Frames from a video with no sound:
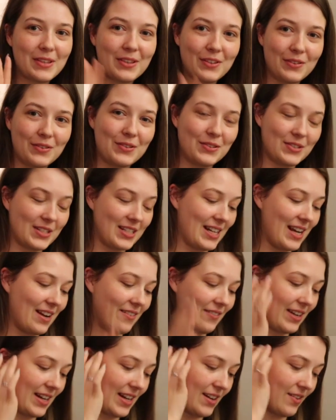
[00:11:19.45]
The
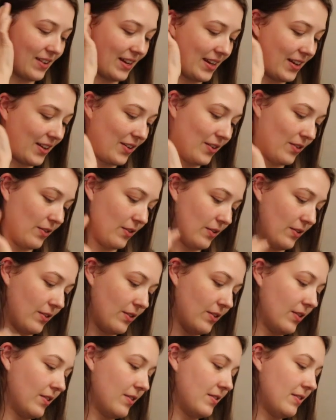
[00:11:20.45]
Ordinary, I
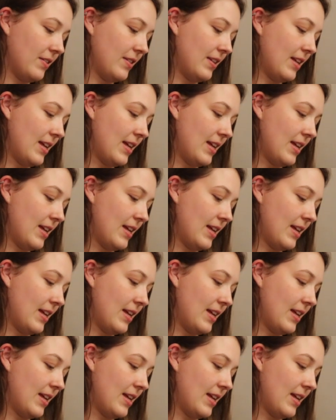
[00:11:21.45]
got